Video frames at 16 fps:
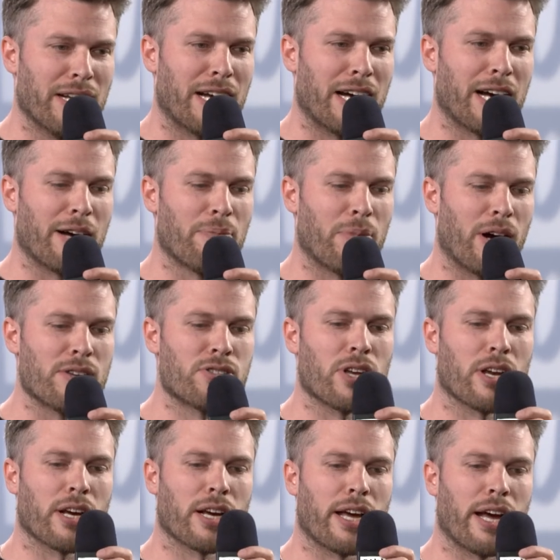I
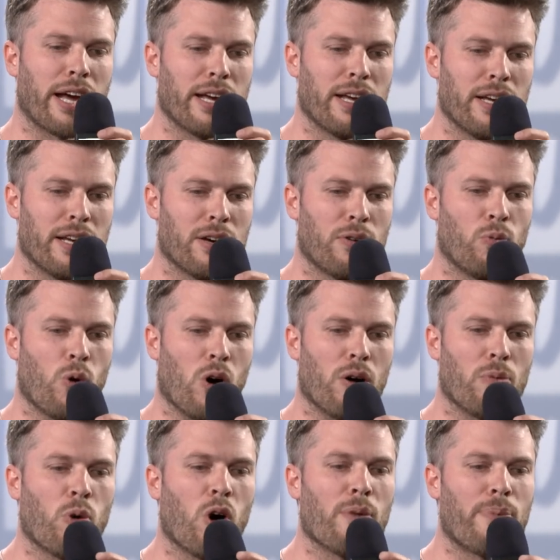said, okay,
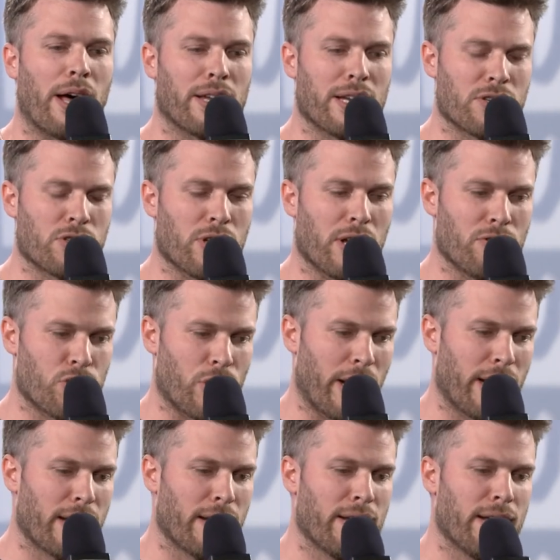what about this then,
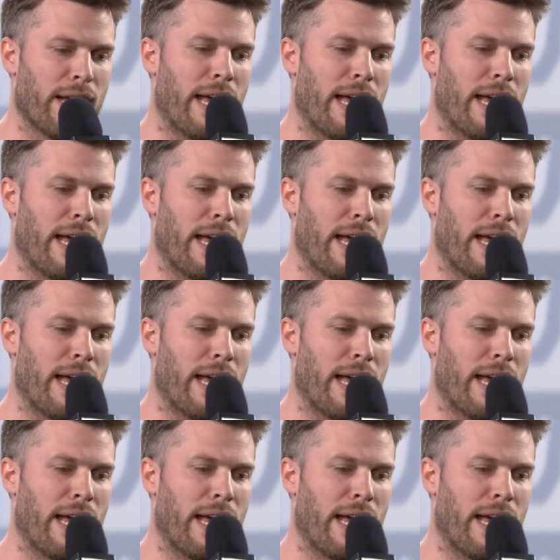Jake?